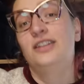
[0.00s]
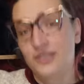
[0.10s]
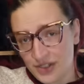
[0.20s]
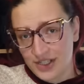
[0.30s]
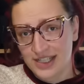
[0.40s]

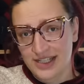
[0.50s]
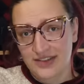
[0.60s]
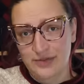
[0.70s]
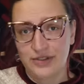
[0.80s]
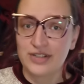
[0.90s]
Don't you just
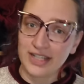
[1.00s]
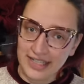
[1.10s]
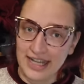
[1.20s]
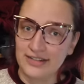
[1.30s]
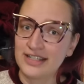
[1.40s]
love it when you
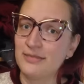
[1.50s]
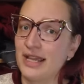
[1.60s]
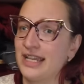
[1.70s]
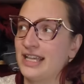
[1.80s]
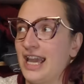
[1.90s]
sit down to
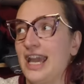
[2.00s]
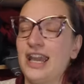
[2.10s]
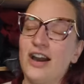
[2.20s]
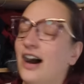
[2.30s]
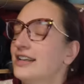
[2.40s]
make
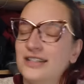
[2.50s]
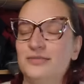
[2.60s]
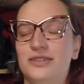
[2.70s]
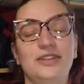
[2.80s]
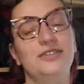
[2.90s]
a
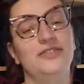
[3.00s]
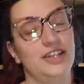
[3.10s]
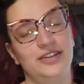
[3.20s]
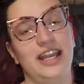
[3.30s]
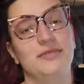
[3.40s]
awesome new
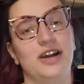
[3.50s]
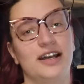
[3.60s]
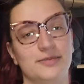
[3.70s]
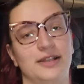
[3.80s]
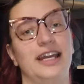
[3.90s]
video game
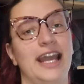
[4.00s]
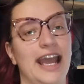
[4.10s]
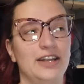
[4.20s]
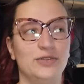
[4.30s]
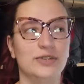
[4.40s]
cosplay
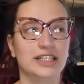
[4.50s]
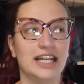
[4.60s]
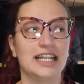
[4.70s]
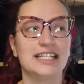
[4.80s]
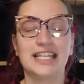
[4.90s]
and you
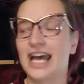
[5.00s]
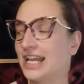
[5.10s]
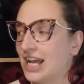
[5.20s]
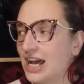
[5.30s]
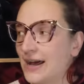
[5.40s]
realize
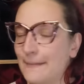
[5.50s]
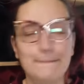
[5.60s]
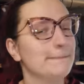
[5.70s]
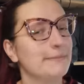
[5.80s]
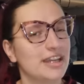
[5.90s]
that
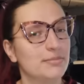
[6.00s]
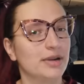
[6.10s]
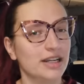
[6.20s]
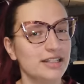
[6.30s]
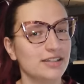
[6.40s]

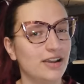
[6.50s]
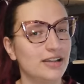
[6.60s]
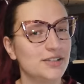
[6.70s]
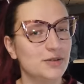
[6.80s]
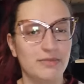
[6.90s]
parts of the
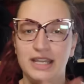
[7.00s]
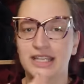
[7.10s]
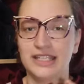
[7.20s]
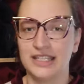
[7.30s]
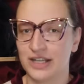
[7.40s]
costume
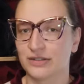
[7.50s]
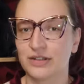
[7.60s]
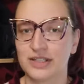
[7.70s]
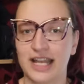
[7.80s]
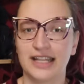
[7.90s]
make
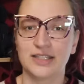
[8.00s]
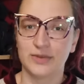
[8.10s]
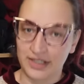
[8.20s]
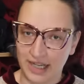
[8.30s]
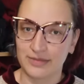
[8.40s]
zero sense
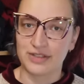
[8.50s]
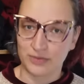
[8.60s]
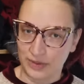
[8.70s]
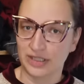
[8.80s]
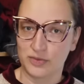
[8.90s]
when it comes
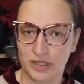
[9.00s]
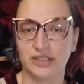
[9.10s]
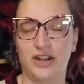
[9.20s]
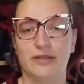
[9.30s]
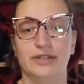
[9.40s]
to real
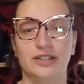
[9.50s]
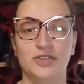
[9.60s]
world garment